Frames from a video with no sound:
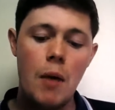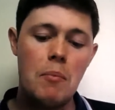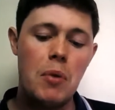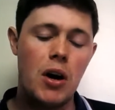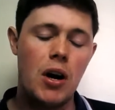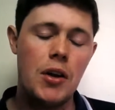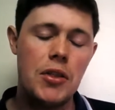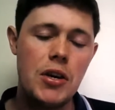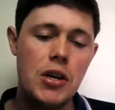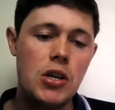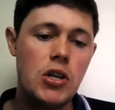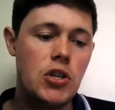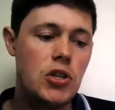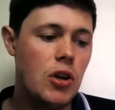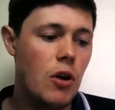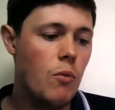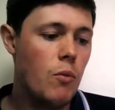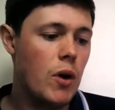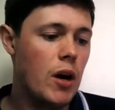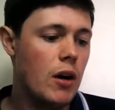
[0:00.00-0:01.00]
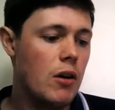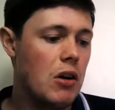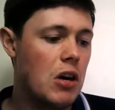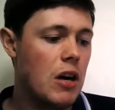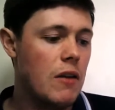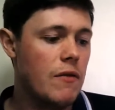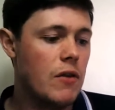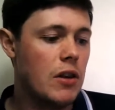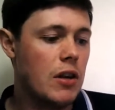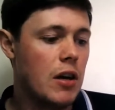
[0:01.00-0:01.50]
But I think he's done well
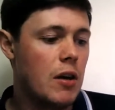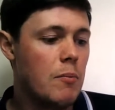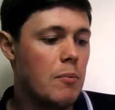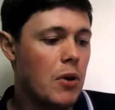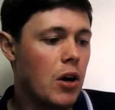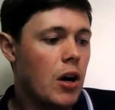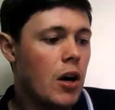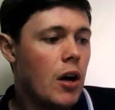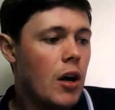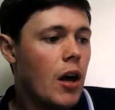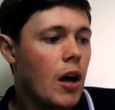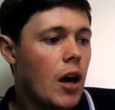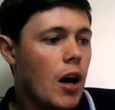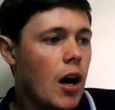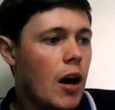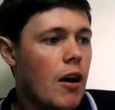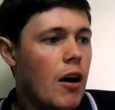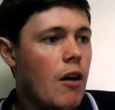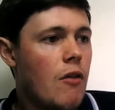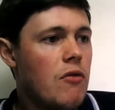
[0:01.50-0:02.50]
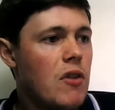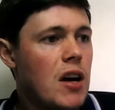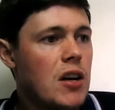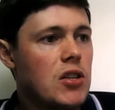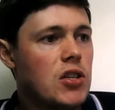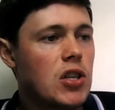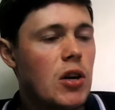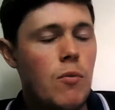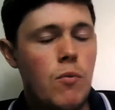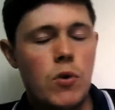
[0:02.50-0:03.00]
given it. But I read
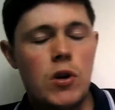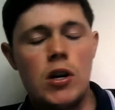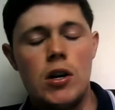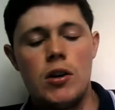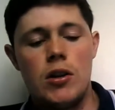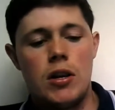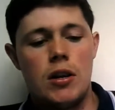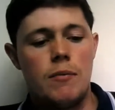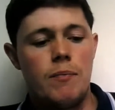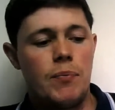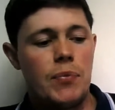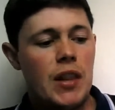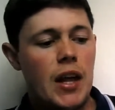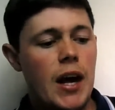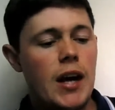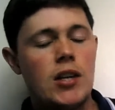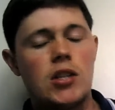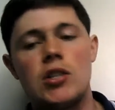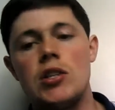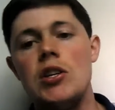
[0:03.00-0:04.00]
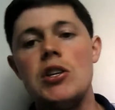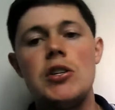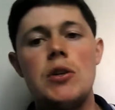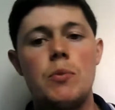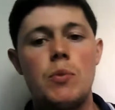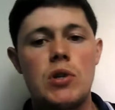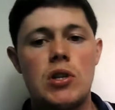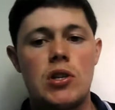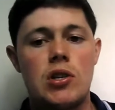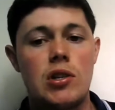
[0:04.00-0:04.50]
somewhere that last season
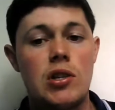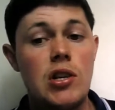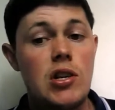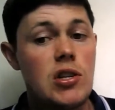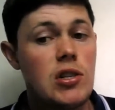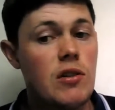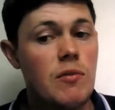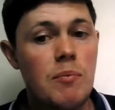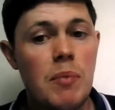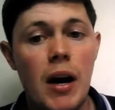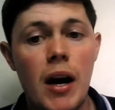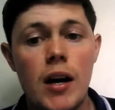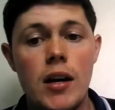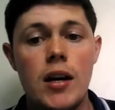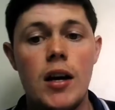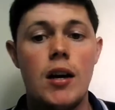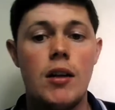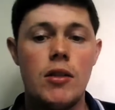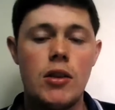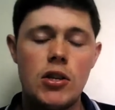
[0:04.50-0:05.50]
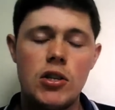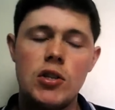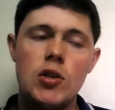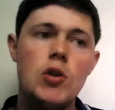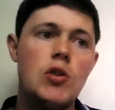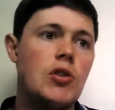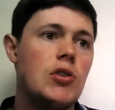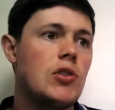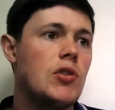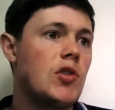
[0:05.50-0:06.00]
was the season of Payet, and this
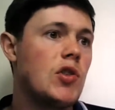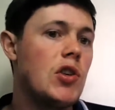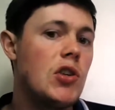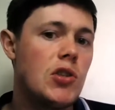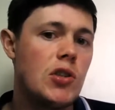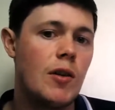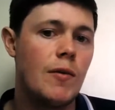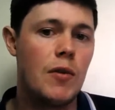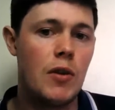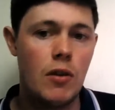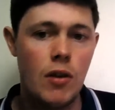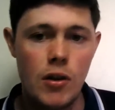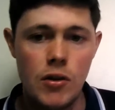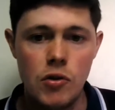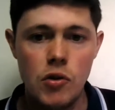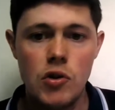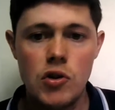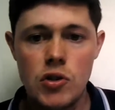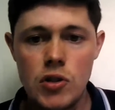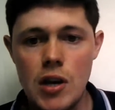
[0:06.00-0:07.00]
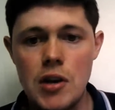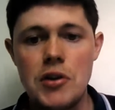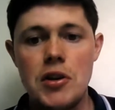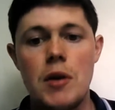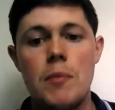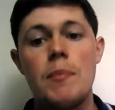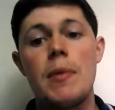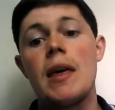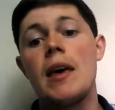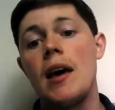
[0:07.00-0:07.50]
season is the season of the London
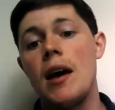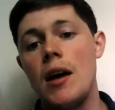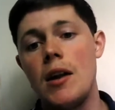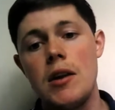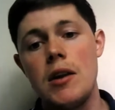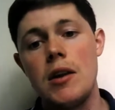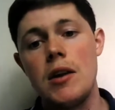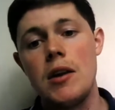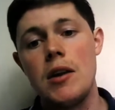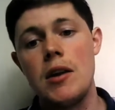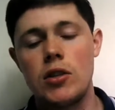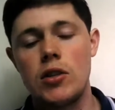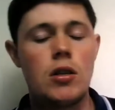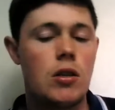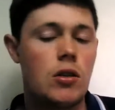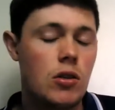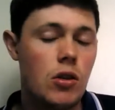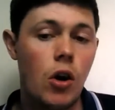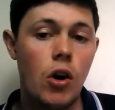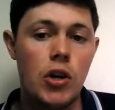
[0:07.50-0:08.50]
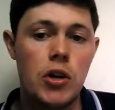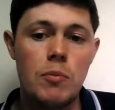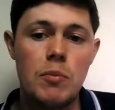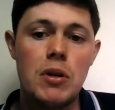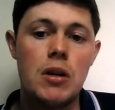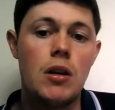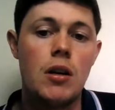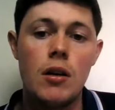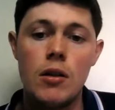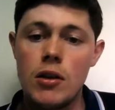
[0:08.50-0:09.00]
Stadium, and next season's got
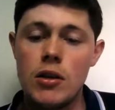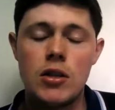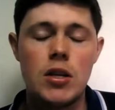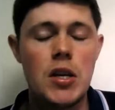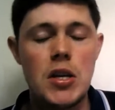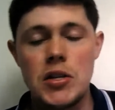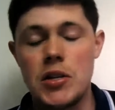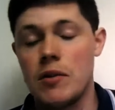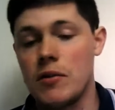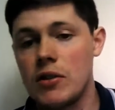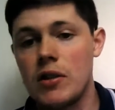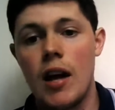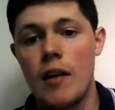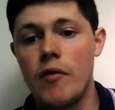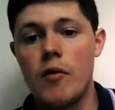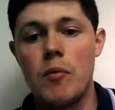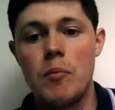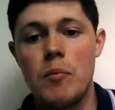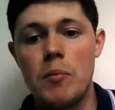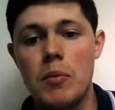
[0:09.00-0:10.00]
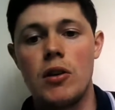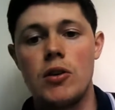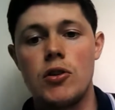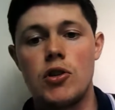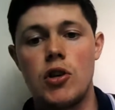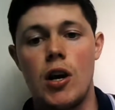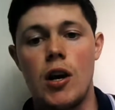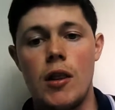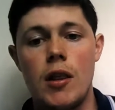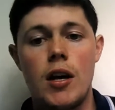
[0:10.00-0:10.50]
to be the season of Slaven
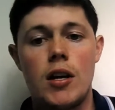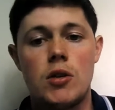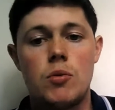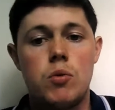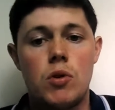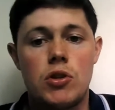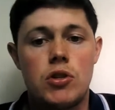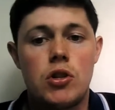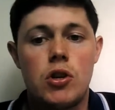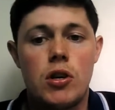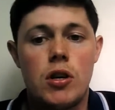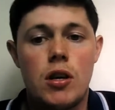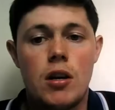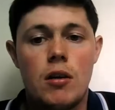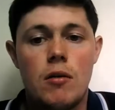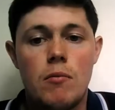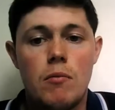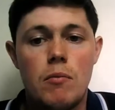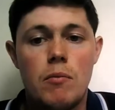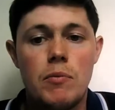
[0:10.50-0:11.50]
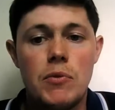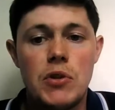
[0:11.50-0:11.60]
Bilic, and that's what's going to